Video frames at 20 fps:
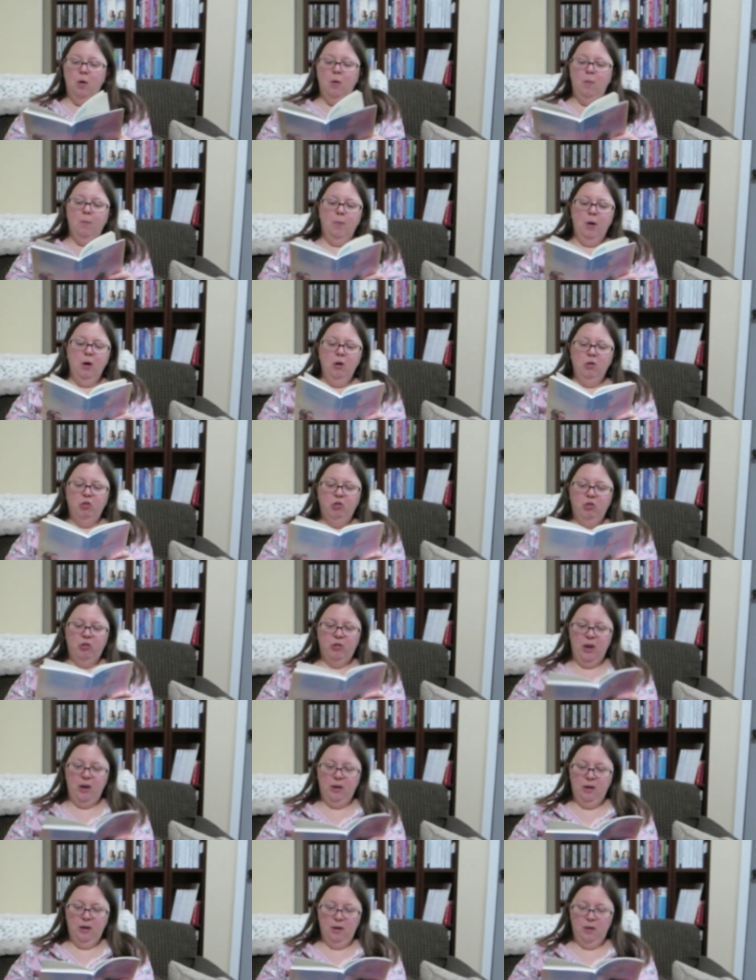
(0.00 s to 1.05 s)
March
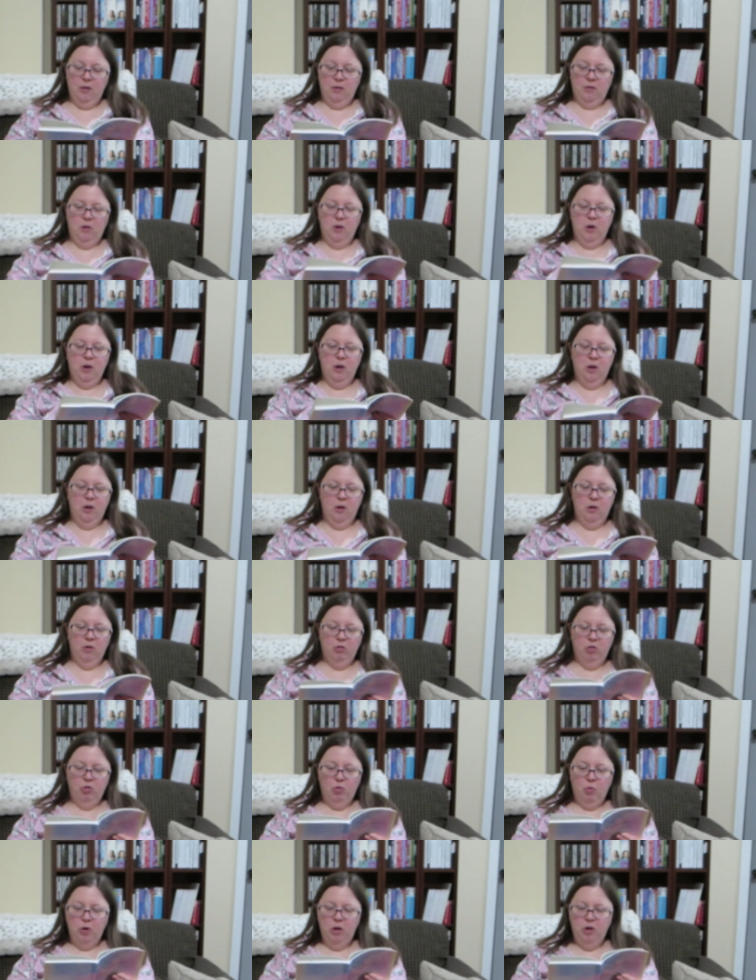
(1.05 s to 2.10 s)
2nd,
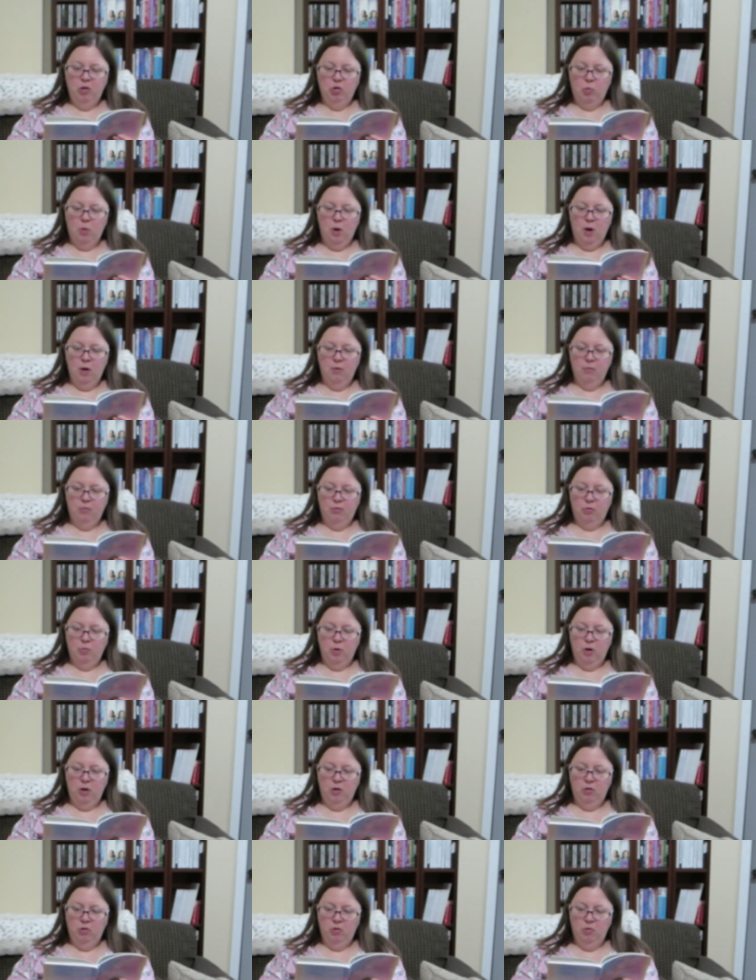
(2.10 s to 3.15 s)
2012,
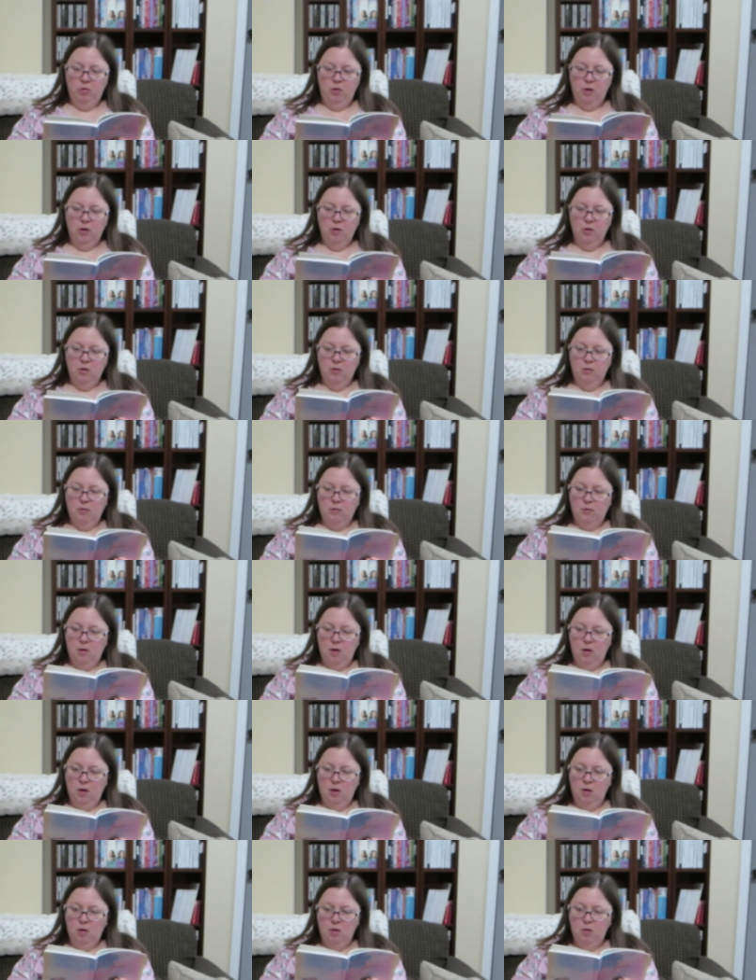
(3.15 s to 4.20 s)
22 years
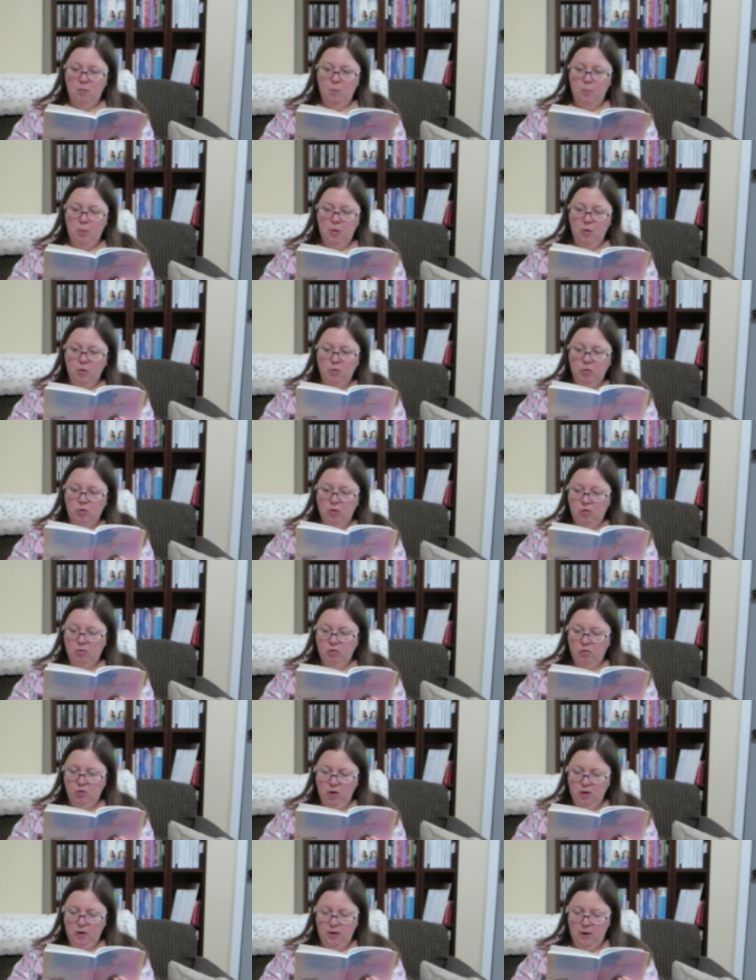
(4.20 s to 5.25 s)
in Perth,
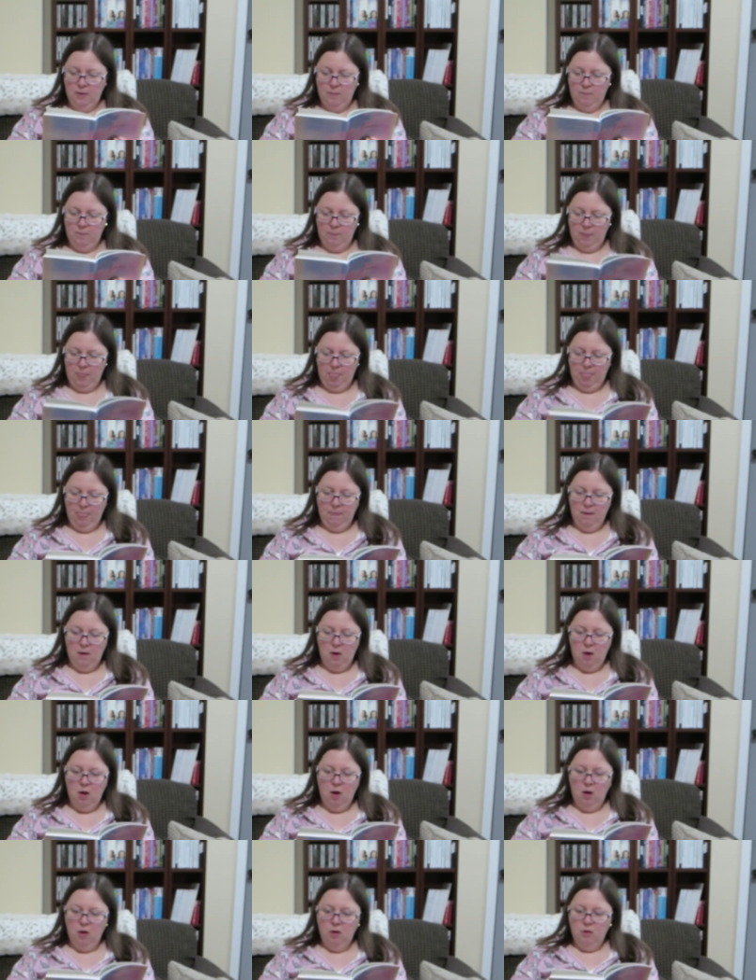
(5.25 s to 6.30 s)
Australia.
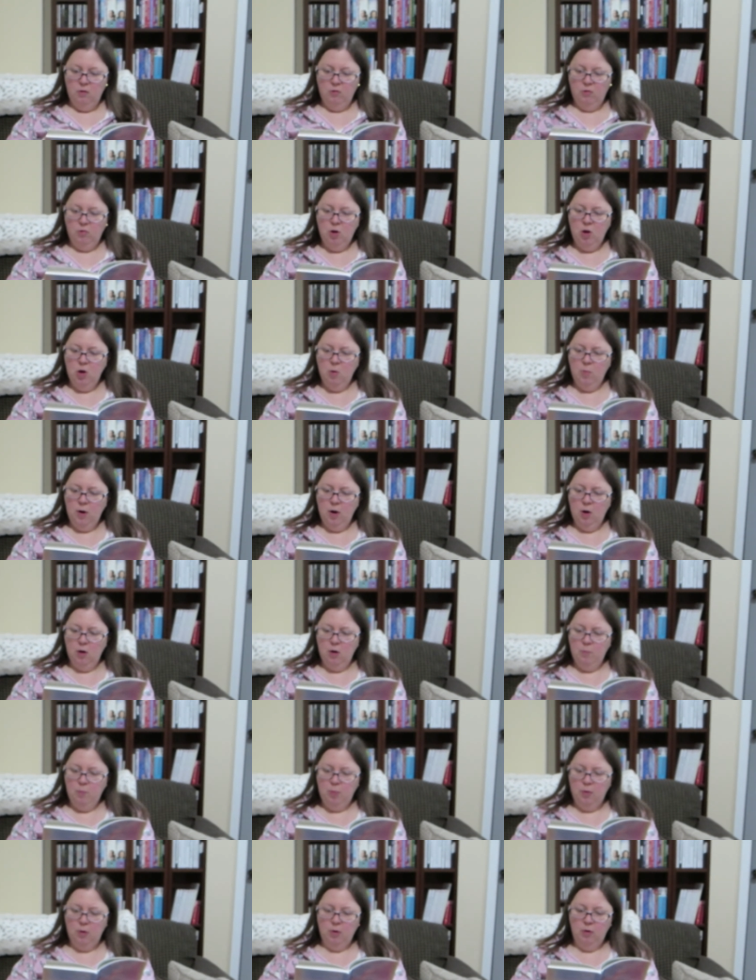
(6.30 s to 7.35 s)
So here we are
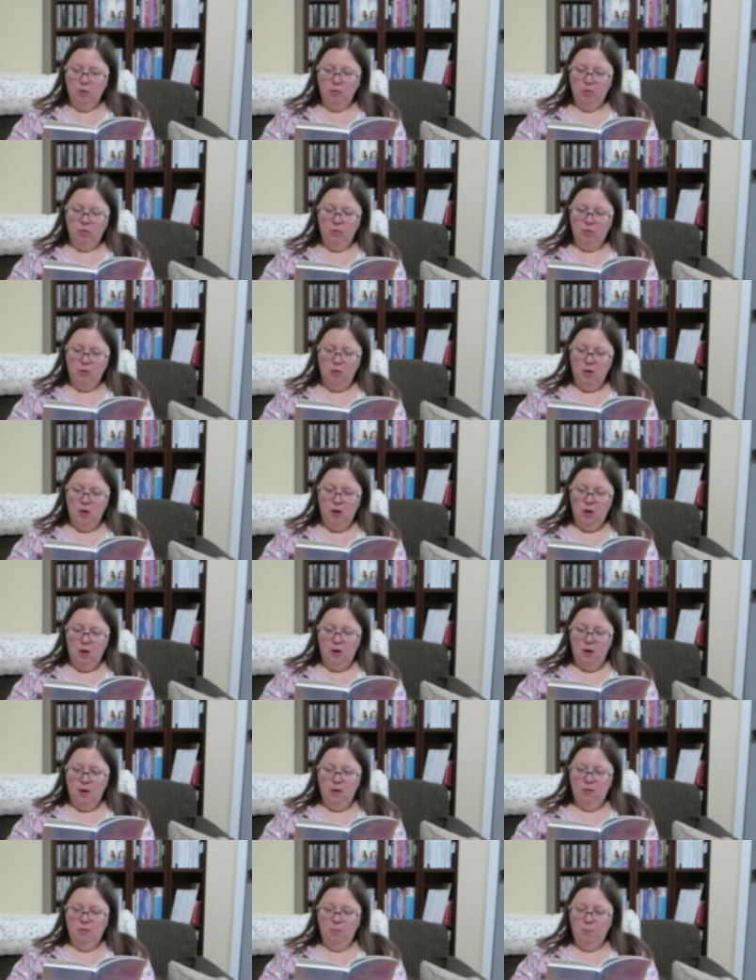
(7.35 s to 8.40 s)
in Perth.
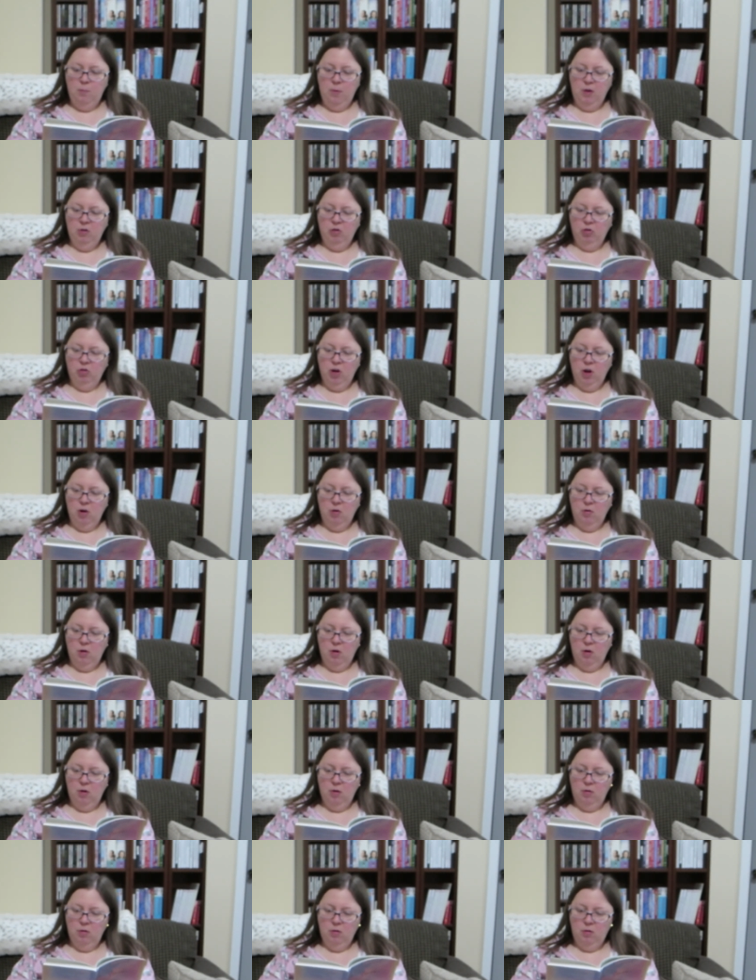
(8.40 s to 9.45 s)
It's a beach town
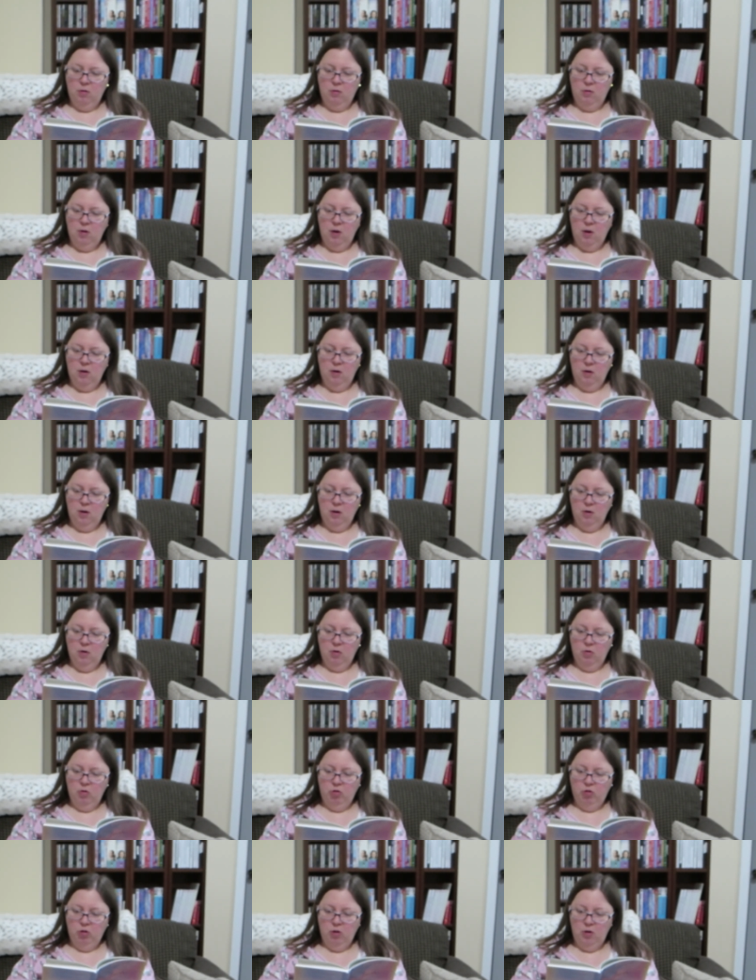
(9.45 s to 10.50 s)
on the Indian
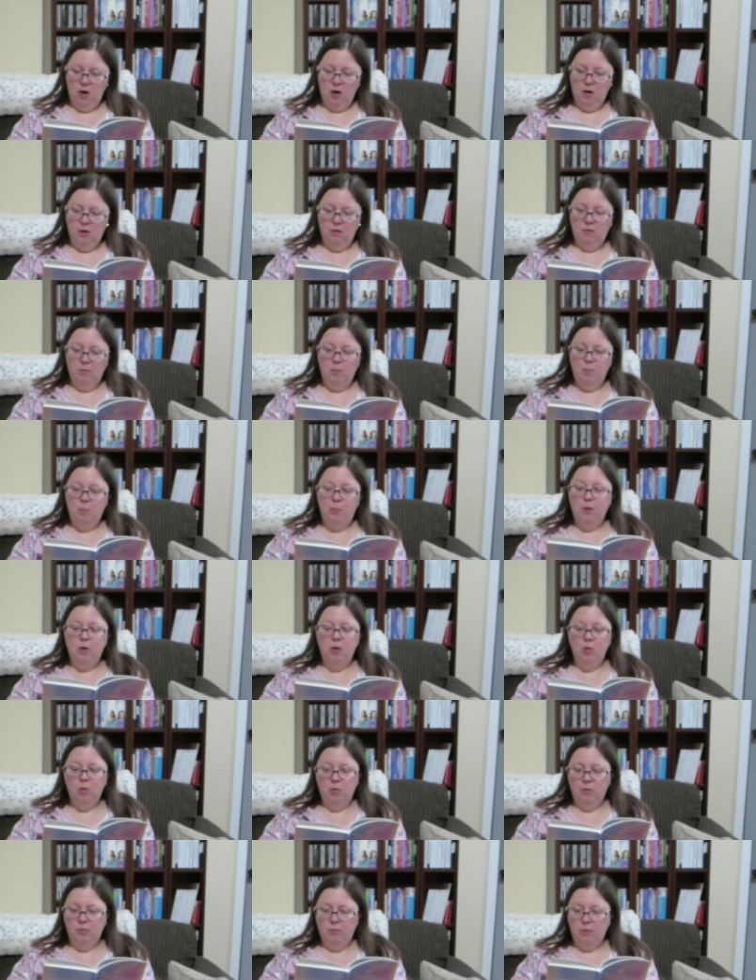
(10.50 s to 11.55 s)
Ocean and it's
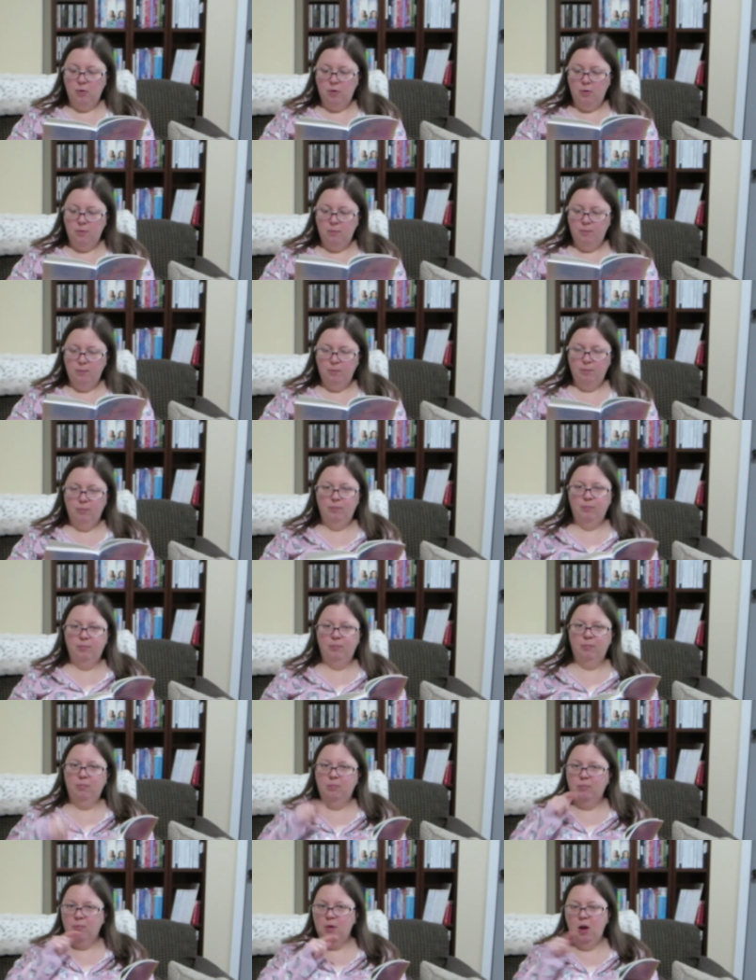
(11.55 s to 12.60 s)
beautiful,
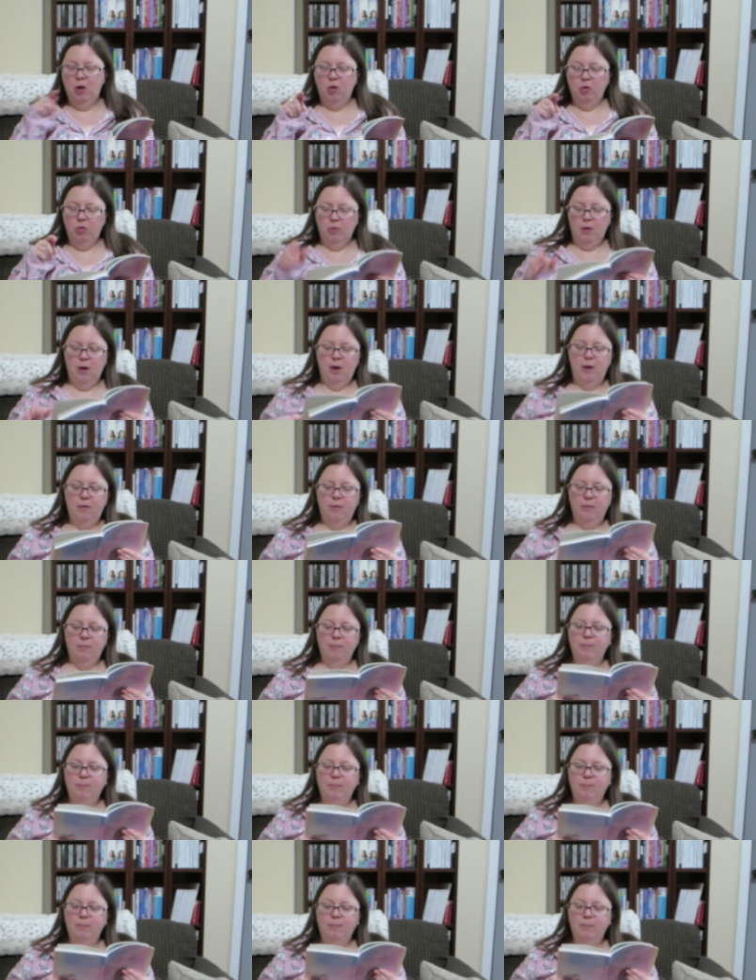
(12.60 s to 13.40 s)
underlined.